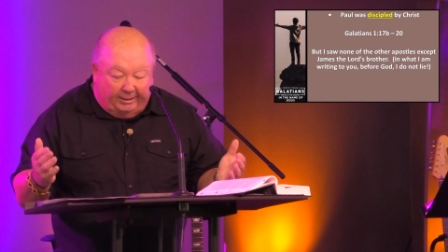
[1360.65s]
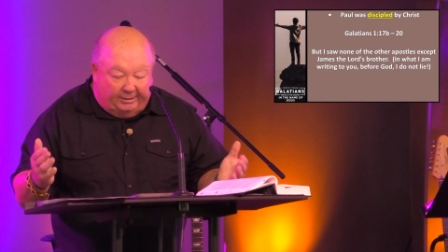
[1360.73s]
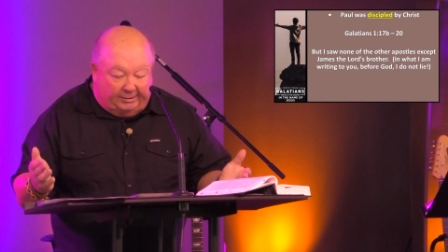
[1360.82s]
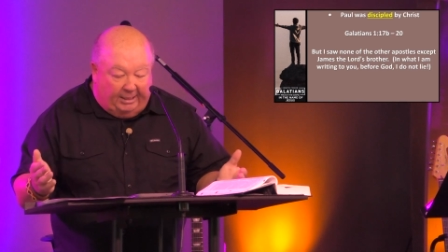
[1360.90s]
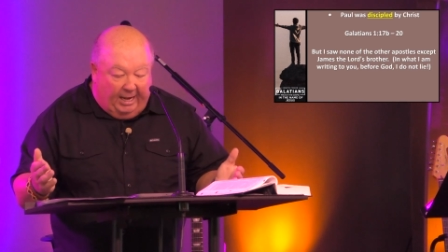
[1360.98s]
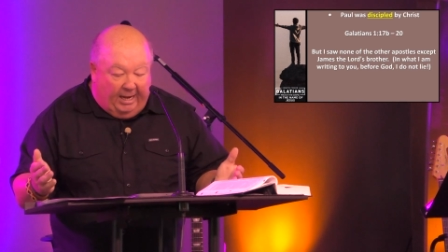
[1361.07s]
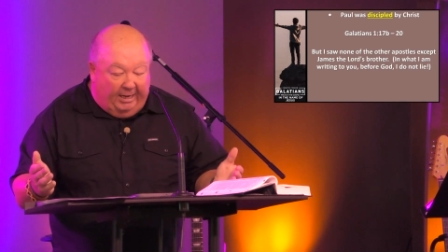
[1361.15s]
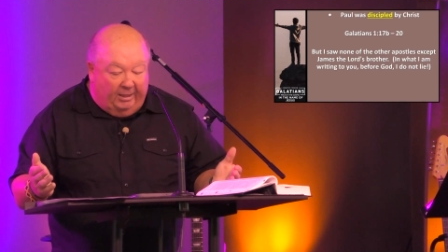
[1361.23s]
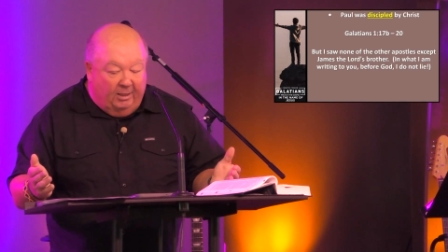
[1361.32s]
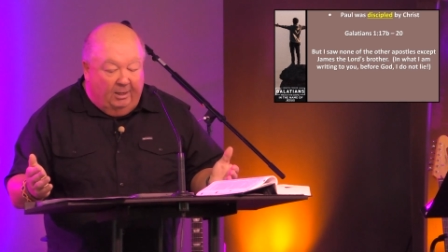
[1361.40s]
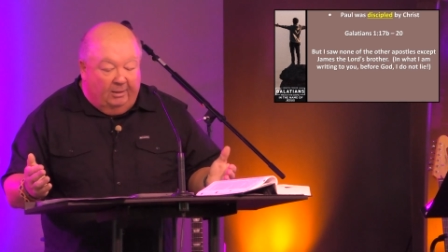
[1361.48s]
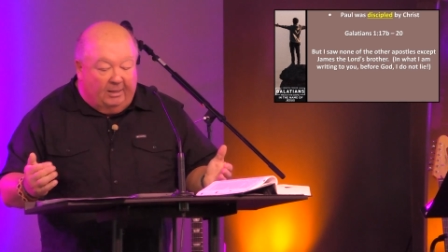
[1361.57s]
to say
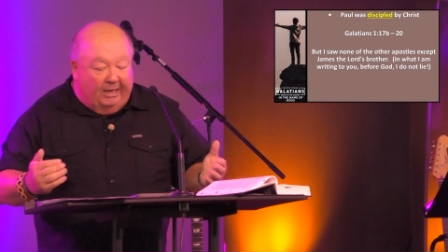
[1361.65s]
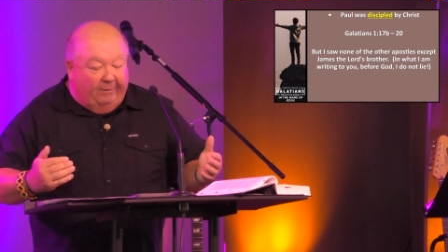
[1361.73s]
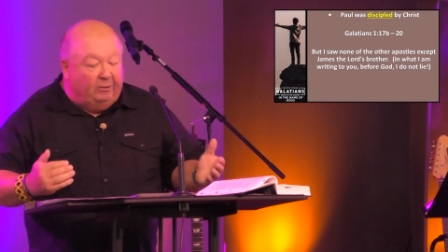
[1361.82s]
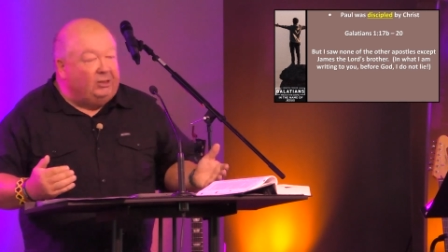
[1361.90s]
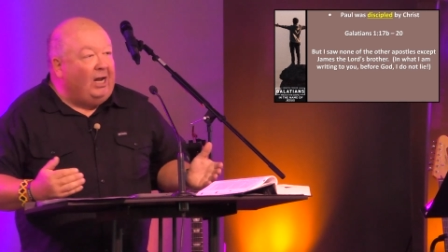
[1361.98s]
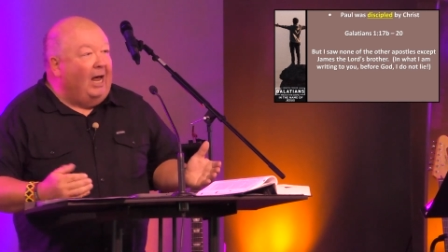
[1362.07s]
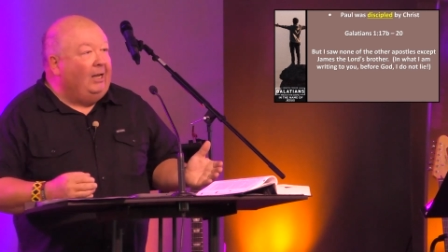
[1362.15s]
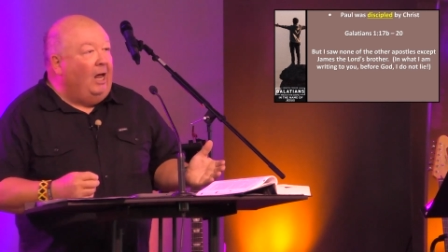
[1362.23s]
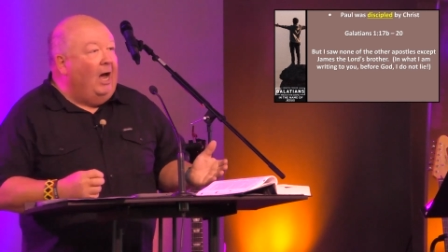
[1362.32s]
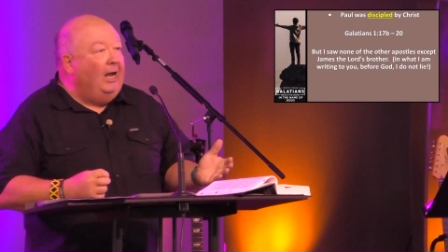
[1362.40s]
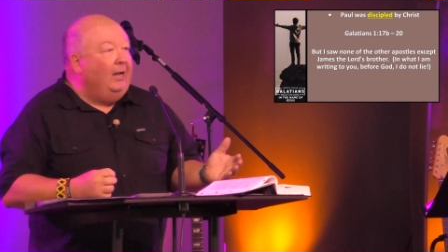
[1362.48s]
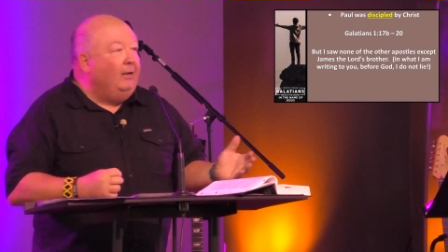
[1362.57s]
that he was not
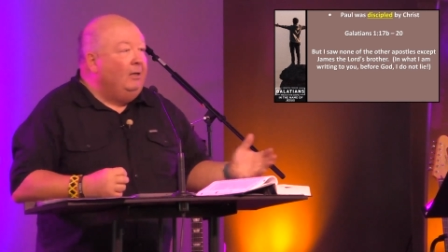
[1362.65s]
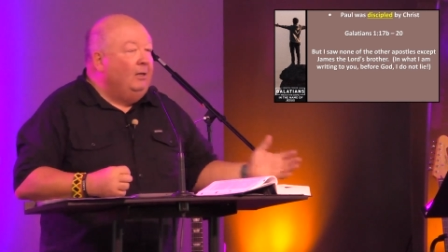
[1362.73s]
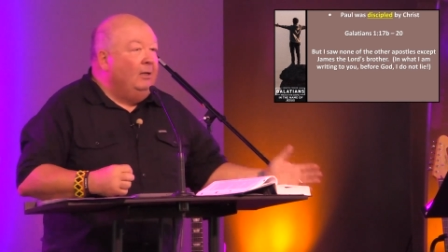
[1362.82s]
lying